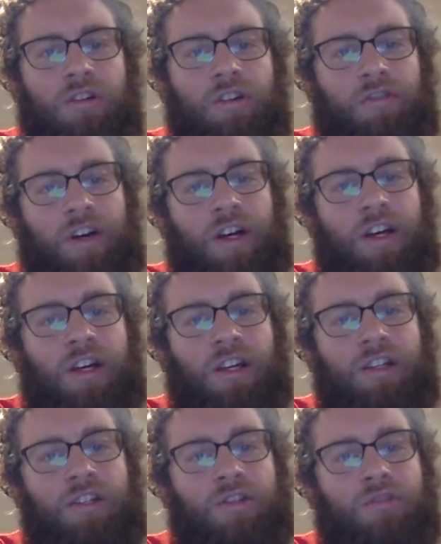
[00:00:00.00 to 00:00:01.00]
If I
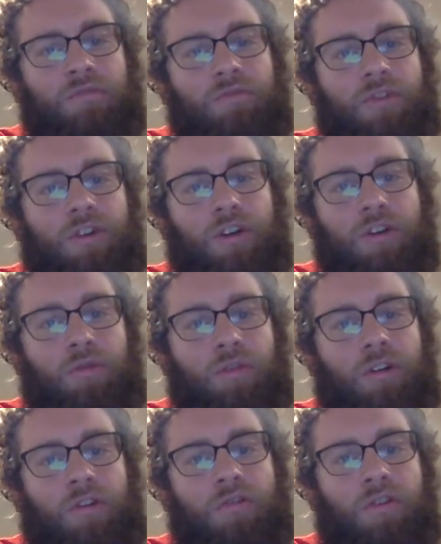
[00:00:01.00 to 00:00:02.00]
had to breathe
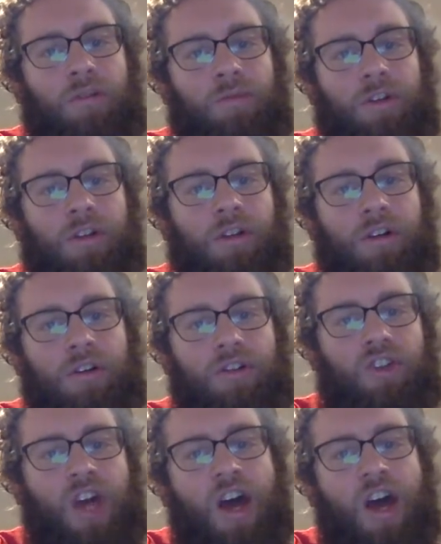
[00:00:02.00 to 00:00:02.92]
with corrupted lungs,